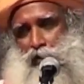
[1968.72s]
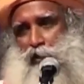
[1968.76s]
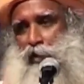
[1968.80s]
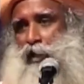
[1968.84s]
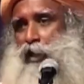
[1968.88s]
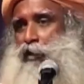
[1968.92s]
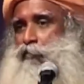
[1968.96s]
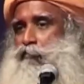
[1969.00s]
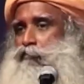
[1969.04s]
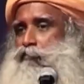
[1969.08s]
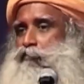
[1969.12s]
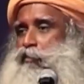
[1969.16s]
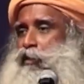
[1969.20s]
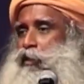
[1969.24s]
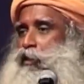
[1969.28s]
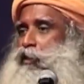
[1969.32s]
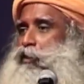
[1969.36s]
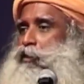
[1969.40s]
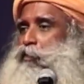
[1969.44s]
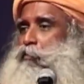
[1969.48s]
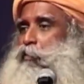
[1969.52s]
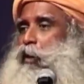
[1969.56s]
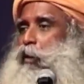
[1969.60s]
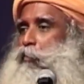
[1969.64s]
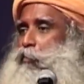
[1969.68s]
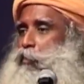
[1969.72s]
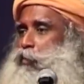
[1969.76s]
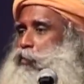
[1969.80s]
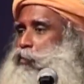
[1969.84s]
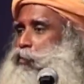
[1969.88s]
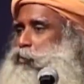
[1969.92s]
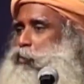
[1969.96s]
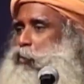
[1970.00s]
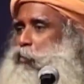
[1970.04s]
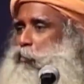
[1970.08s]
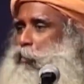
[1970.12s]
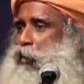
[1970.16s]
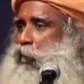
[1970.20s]
life will eat him up in
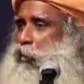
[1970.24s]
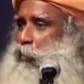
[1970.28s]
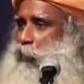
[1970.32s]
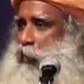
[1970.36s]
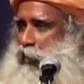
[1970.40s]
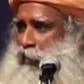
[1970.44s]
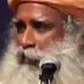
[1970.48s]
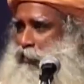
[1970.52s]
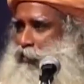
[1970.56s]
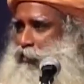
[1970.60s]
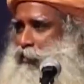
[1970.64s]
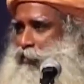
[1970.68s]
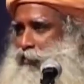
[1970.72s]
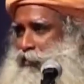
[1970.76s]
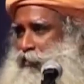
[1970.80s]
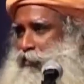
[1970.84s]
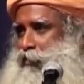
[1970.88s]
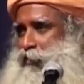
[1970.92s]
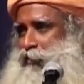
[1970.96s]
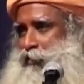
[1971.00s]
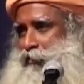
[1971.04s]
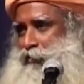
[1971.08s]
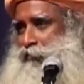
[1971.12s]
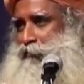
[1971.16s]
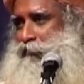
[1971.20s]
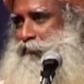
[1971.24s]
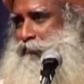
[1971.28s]
so many ways.